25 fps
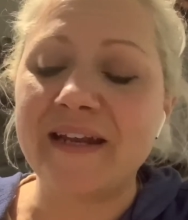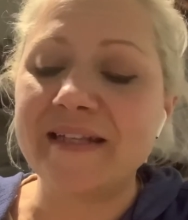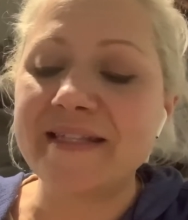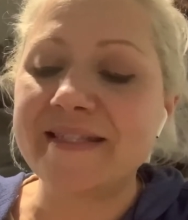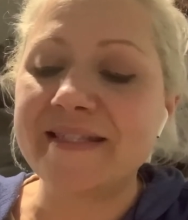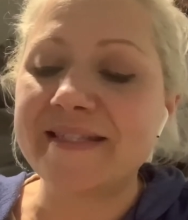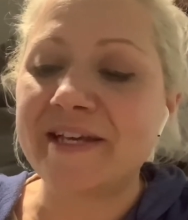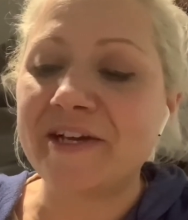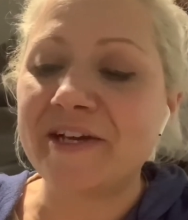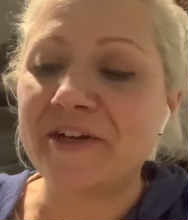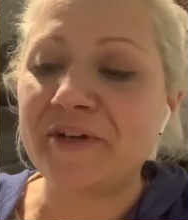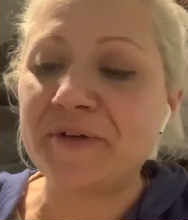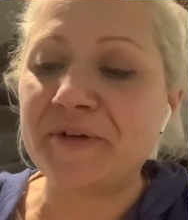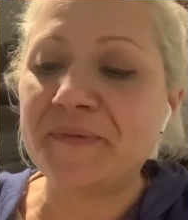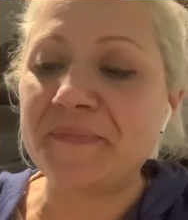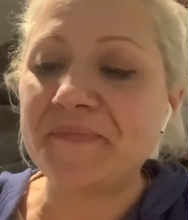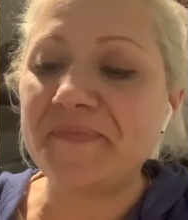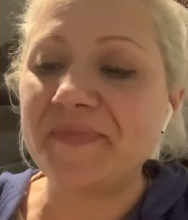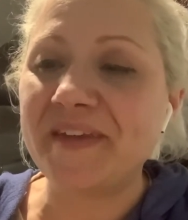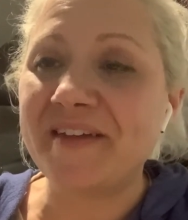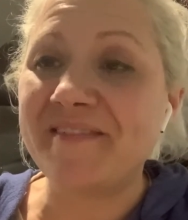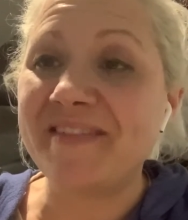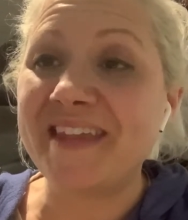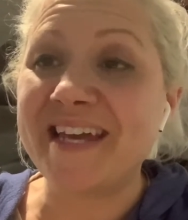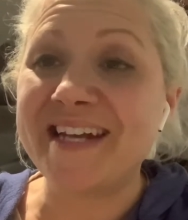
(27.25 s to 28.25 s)
So
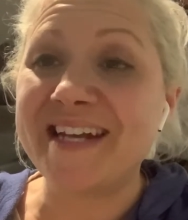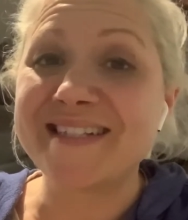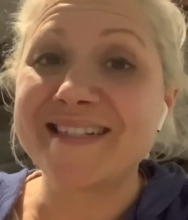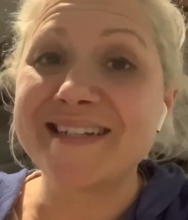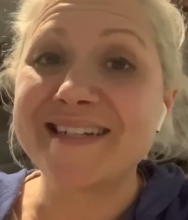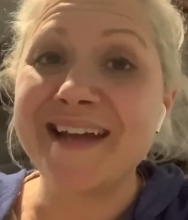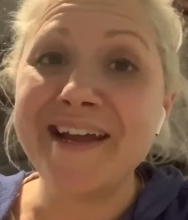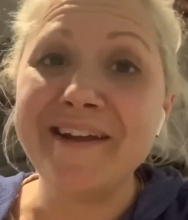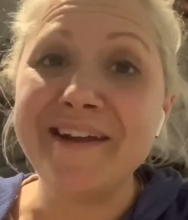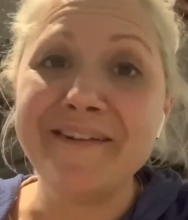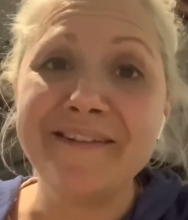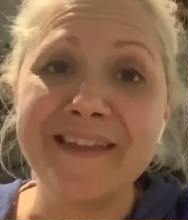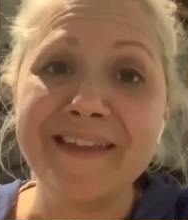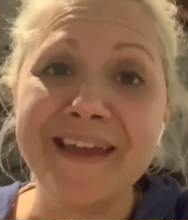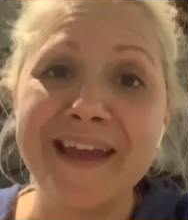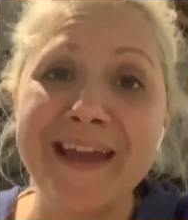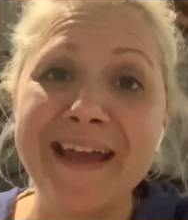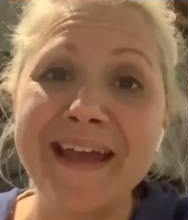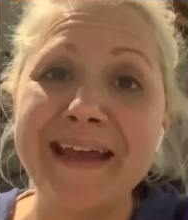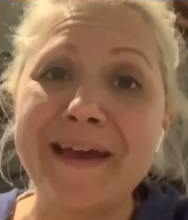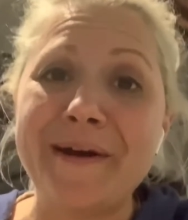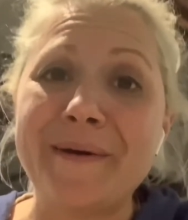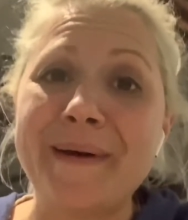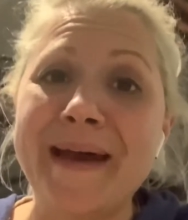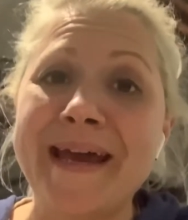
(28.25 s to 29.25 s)
if that is not your
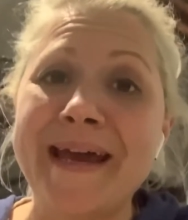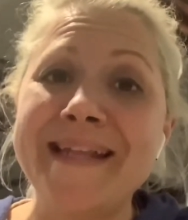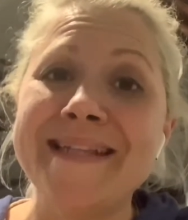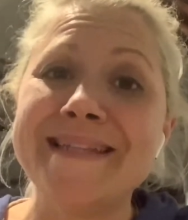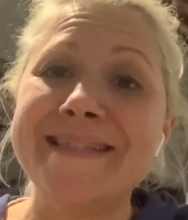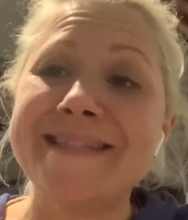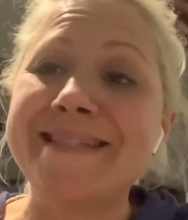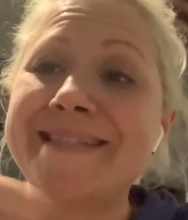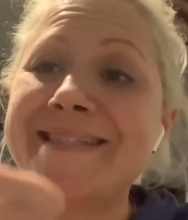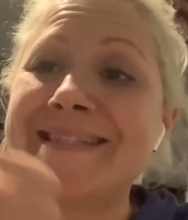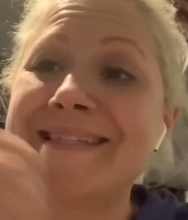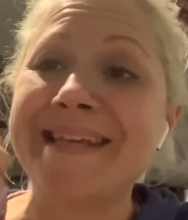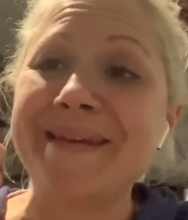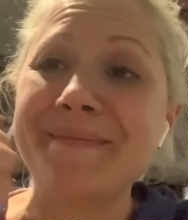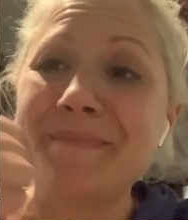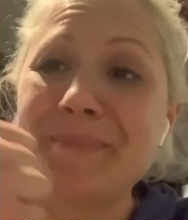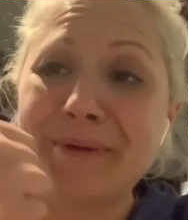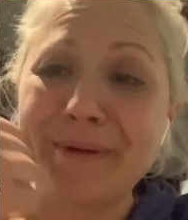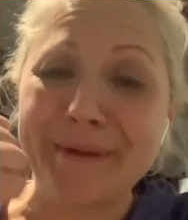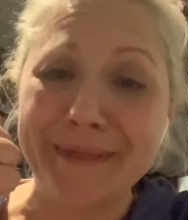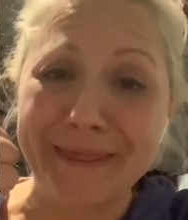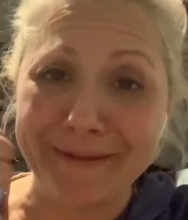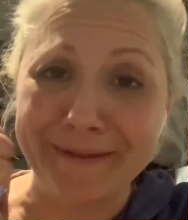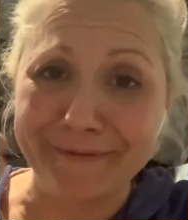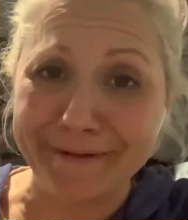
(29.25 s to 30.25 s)
thing, go ahead and skip
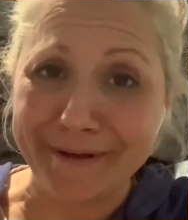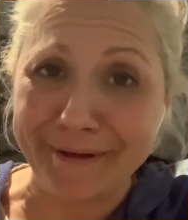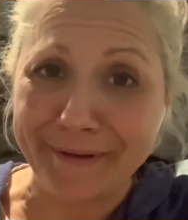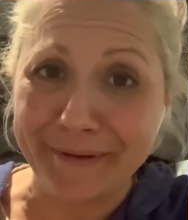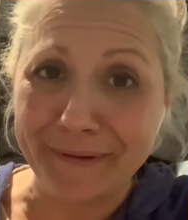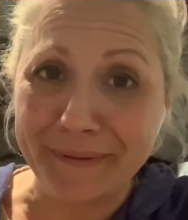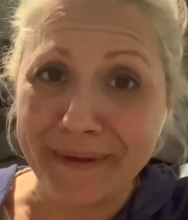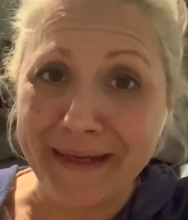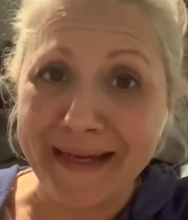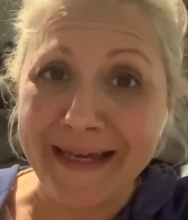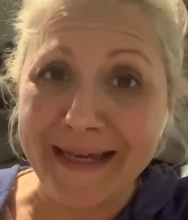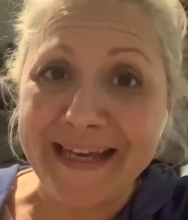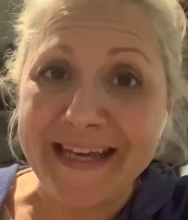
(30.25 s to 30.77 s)
on through.